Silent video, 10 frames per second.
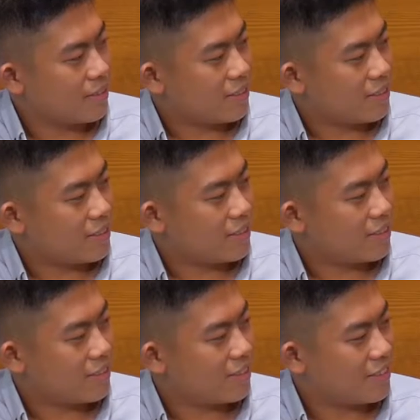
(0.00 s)

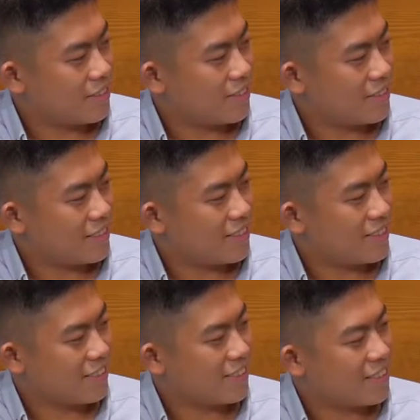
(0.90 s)

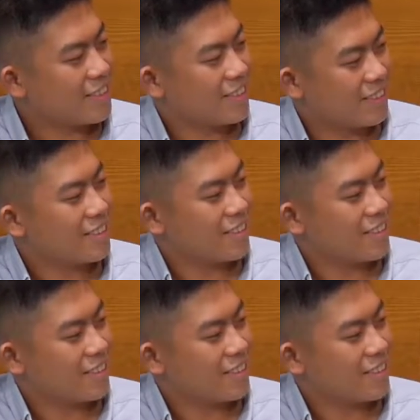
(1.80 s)
[no speech]